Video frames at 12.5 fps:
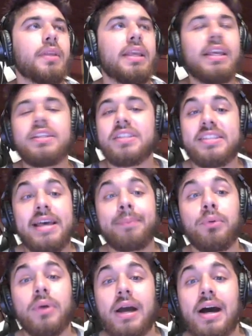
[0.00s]
He's a
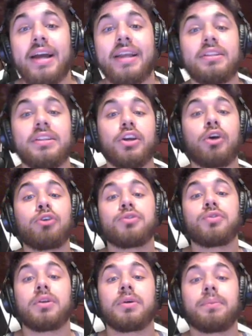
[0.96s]
Temple guy, the
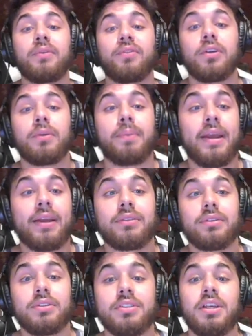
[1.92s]
coach for the
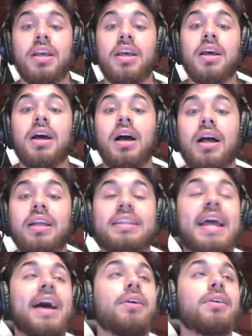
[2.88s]
Panthers.
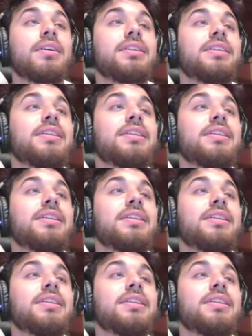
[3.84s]
Now,